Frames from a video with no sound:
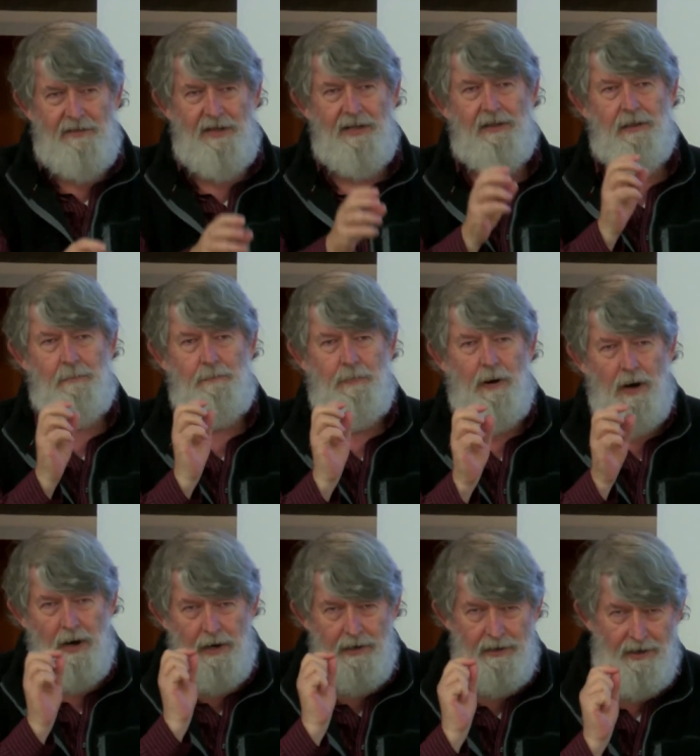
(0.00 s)
think that
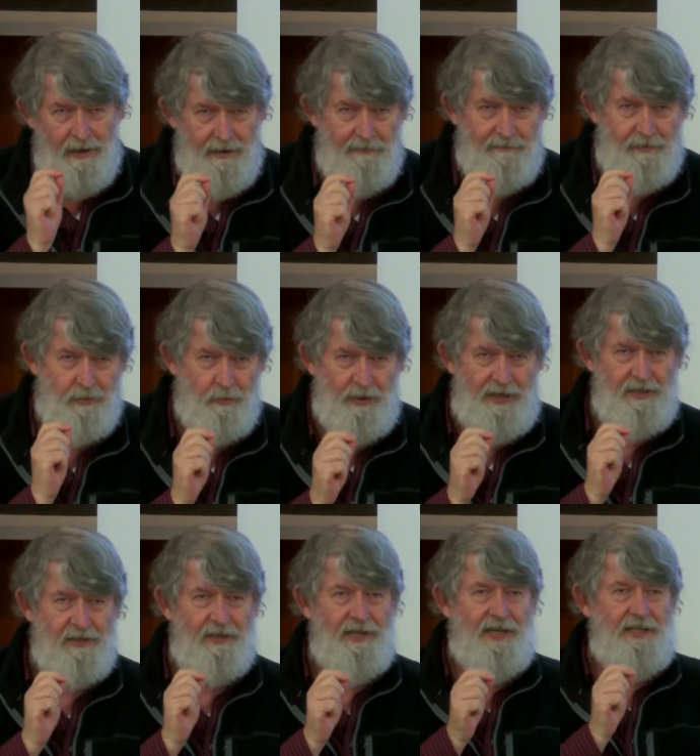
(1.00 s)
part of the
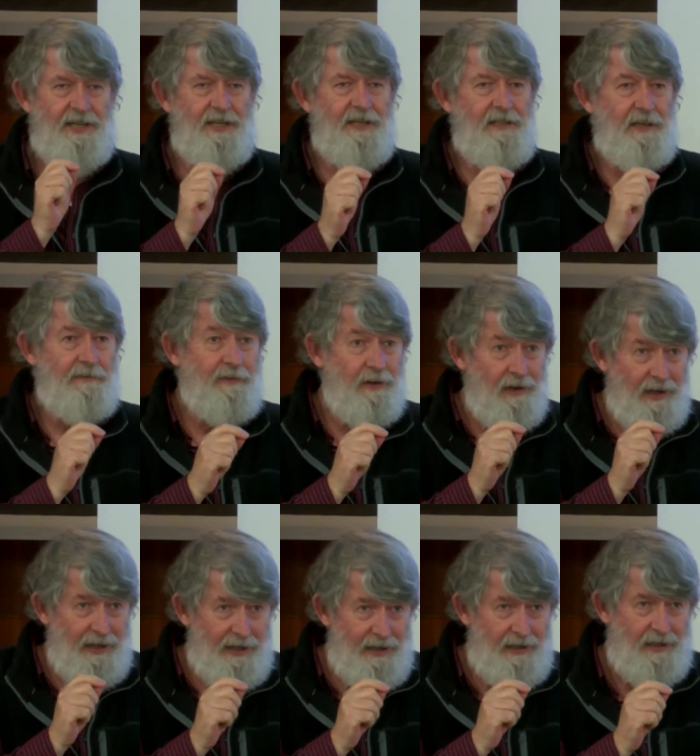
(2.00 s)
reason they did it
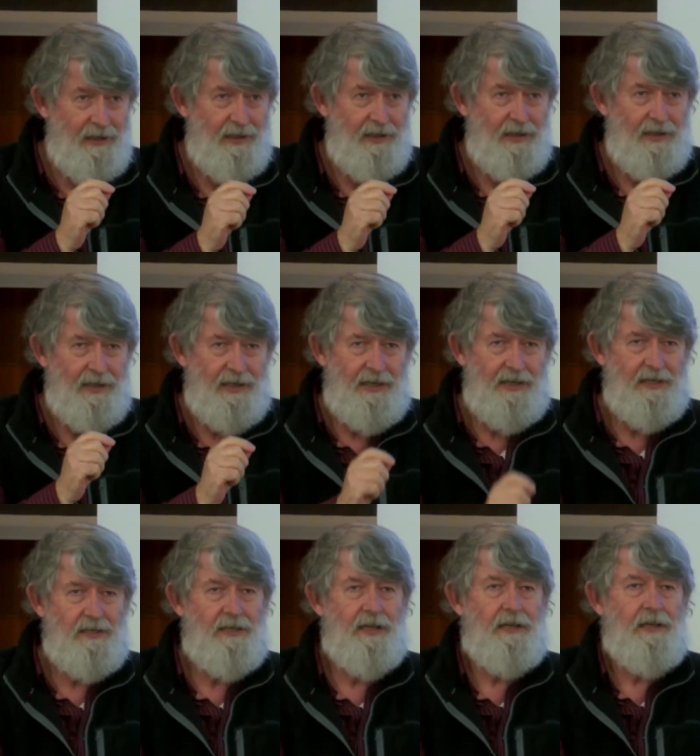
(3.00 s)
differently
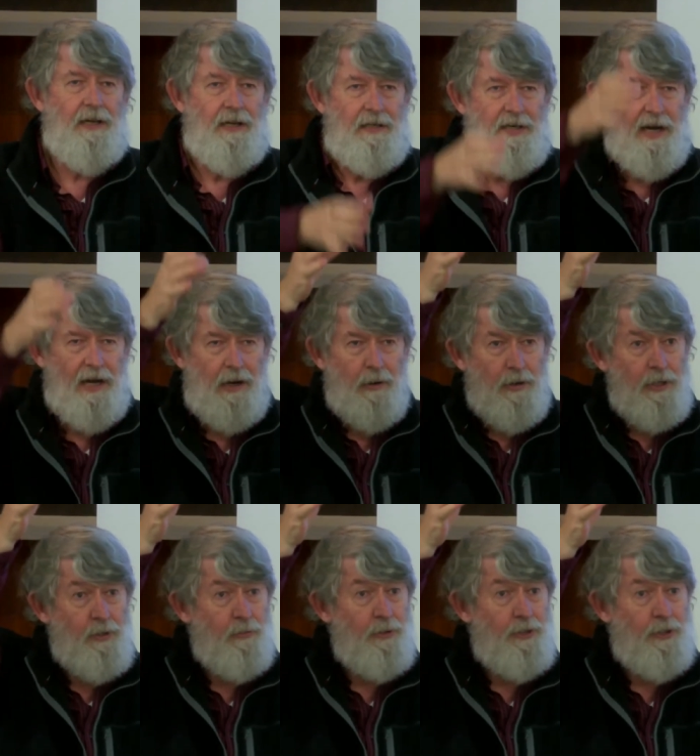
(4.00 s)
is that the
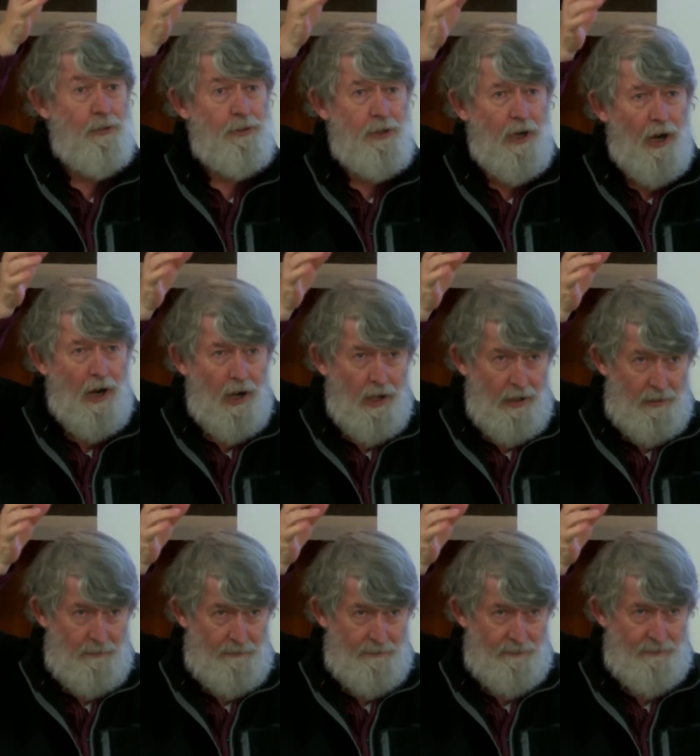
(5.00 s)
towers were so
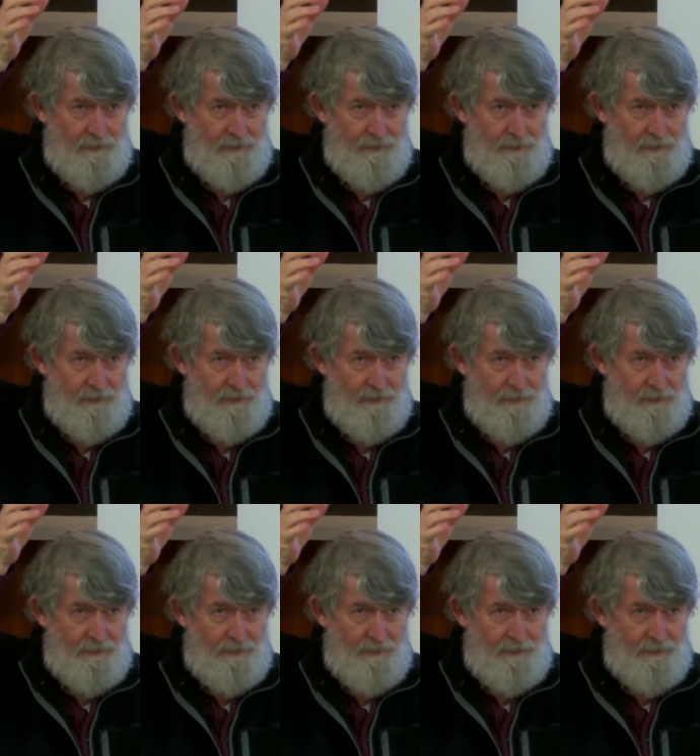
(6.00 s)
tall